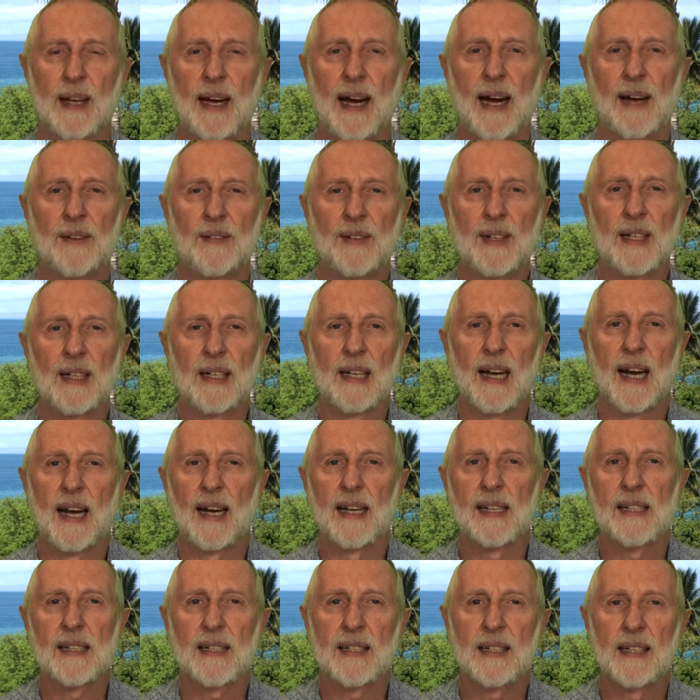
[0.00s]
I
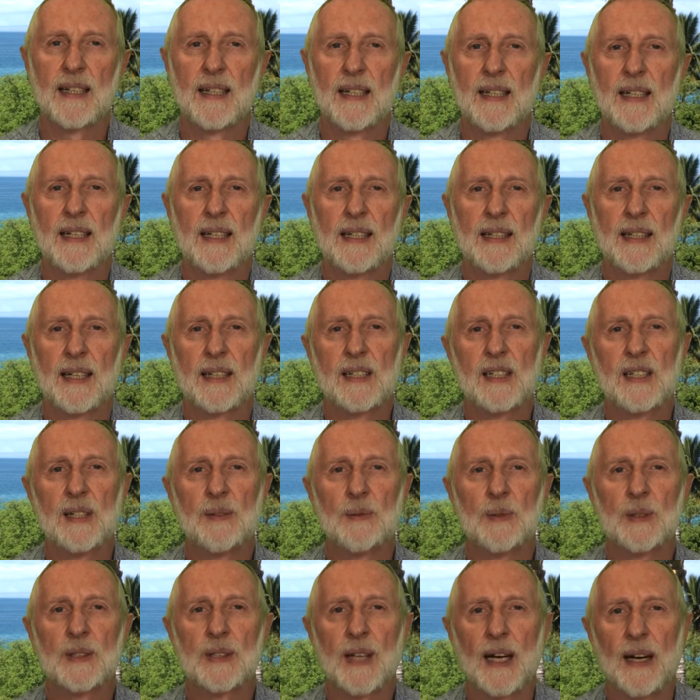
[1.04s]
realized that she
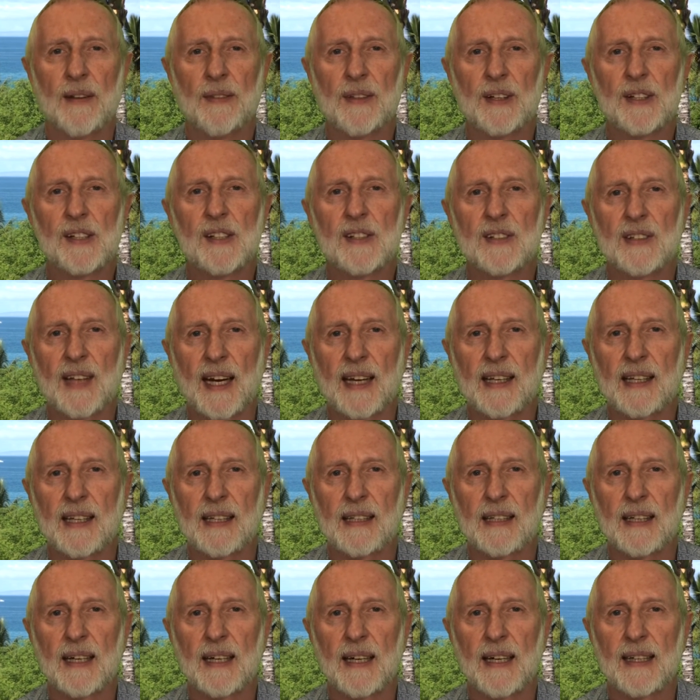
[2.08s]
was under
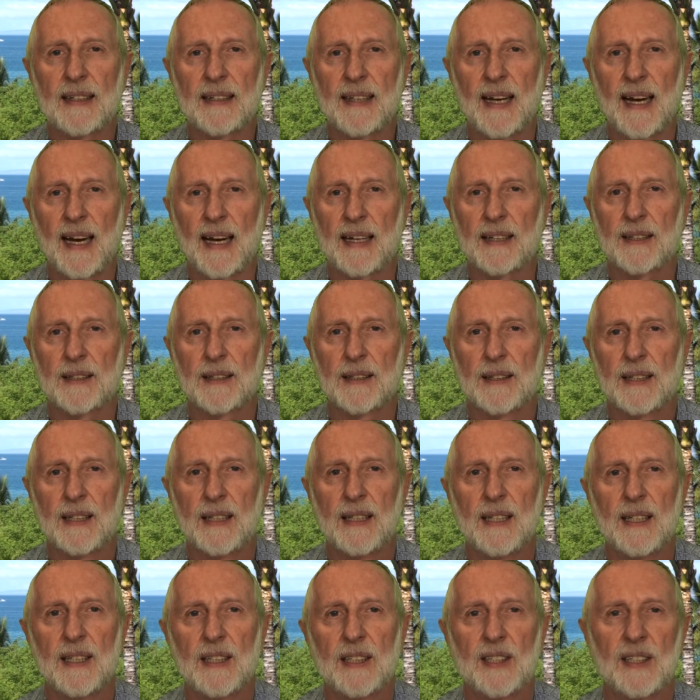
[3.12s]
psychic attack.
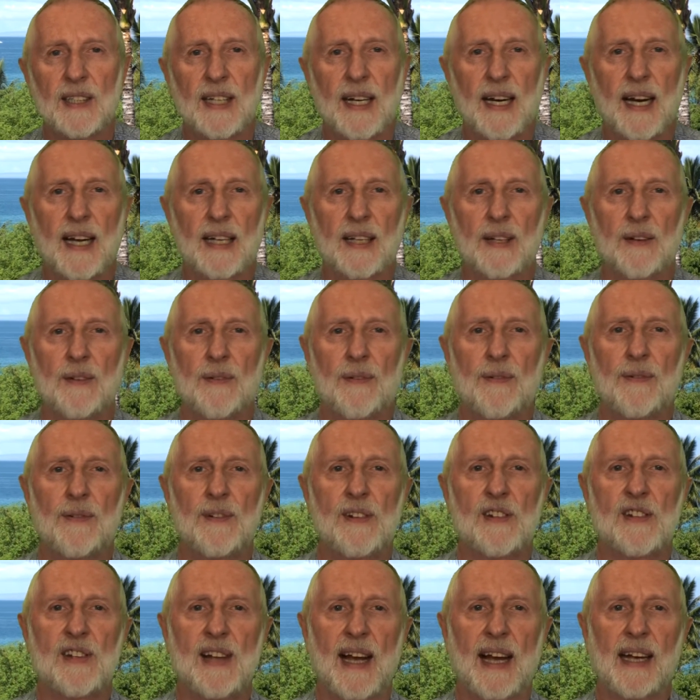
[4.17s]
She had a
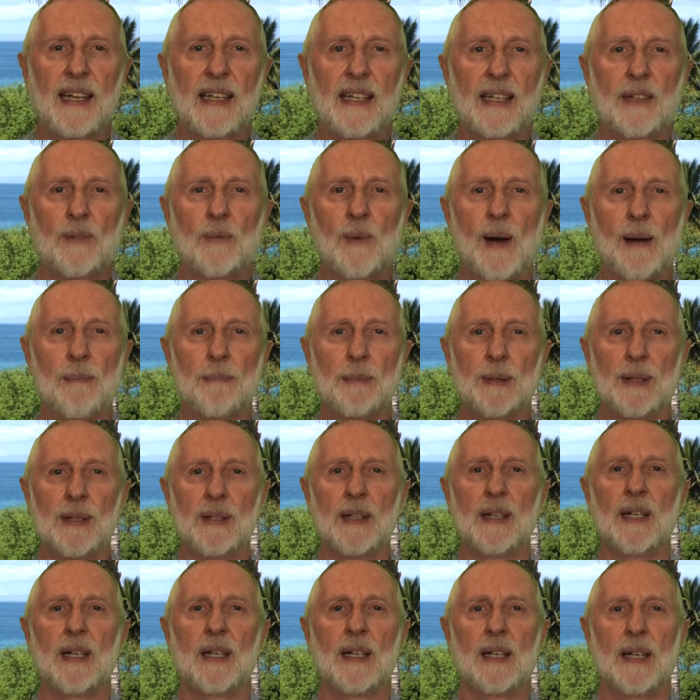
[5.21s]
psychic
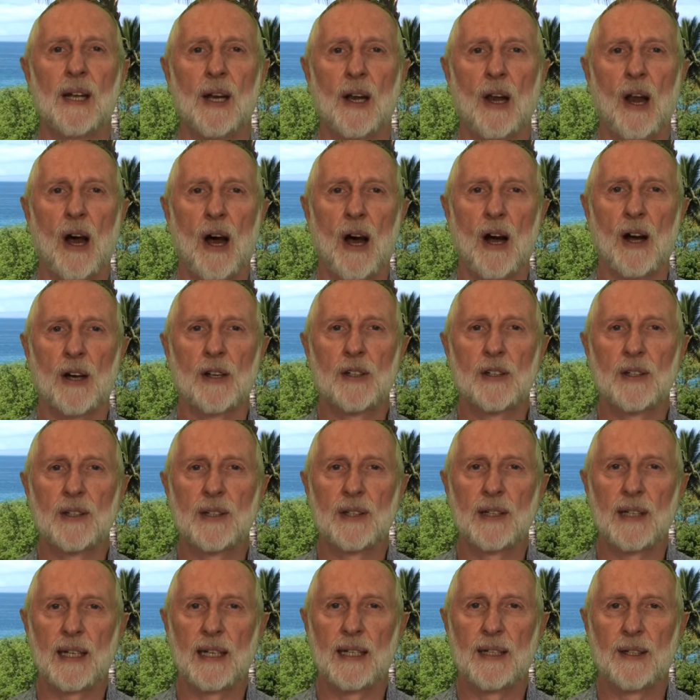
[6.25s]
weapon lodged
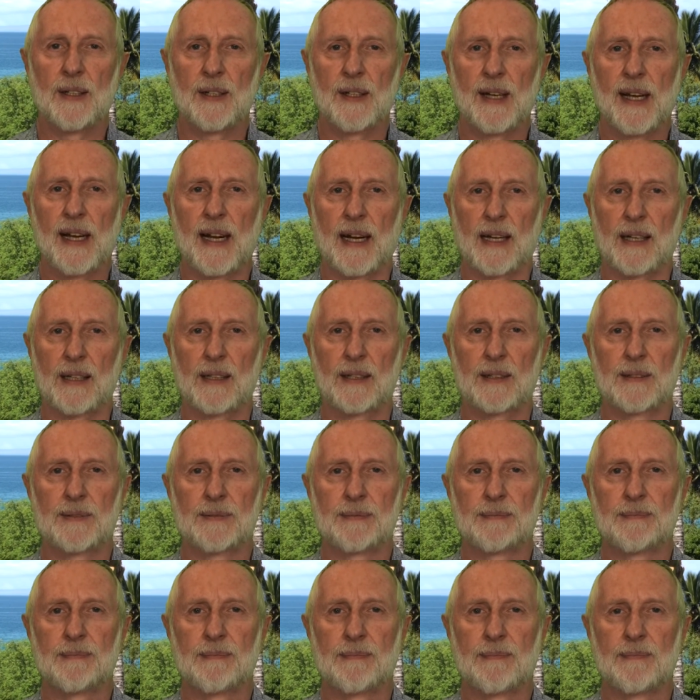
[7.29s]
in her neck.
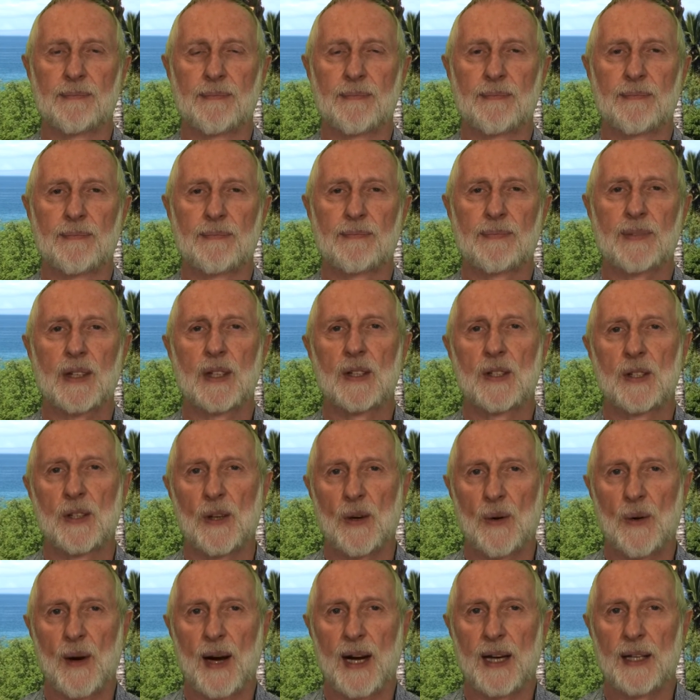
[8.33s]

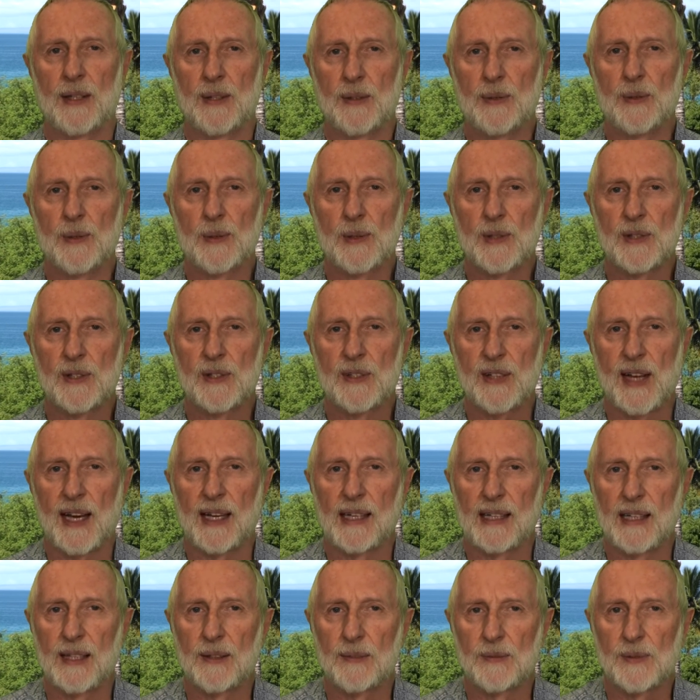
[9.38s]
So I used
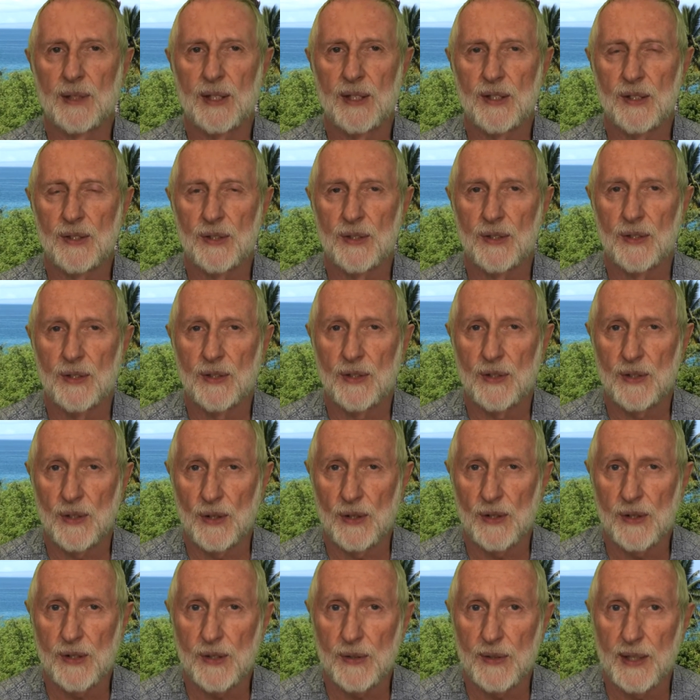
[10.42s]
psychic
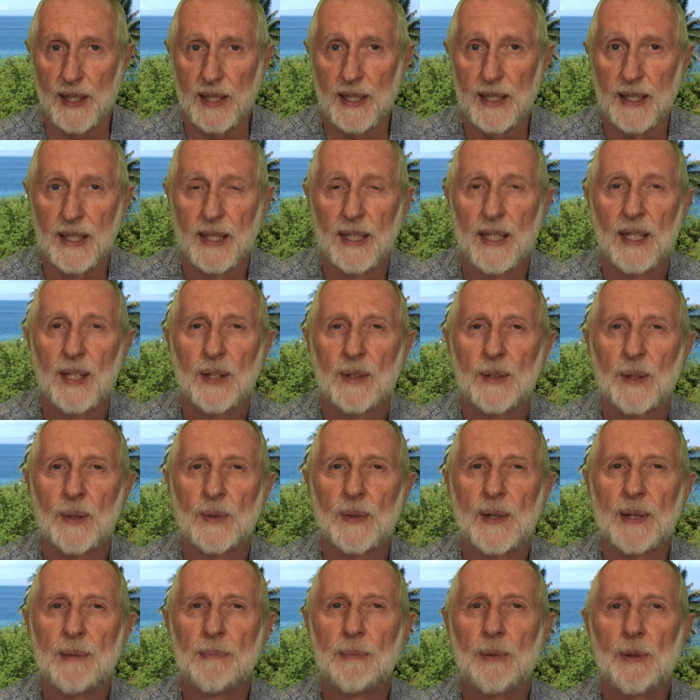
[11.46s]
surgery to
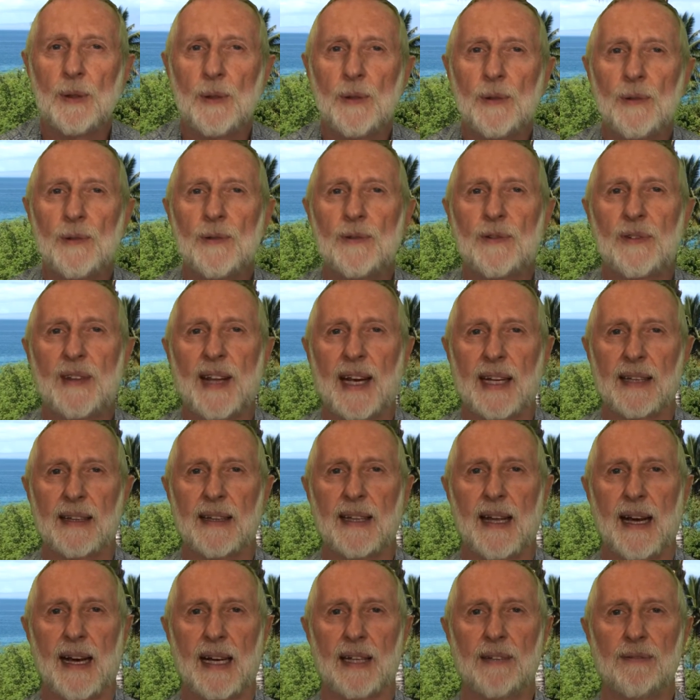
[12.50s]
remove that
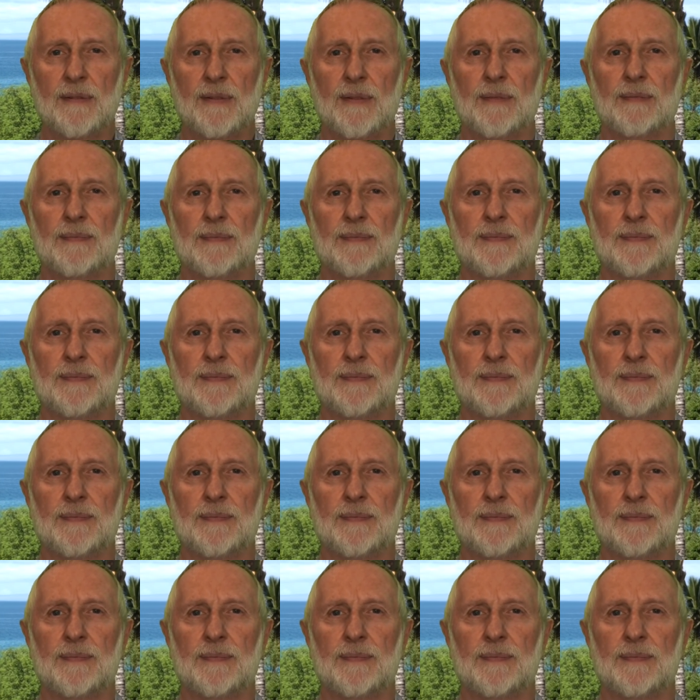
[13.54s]
knife,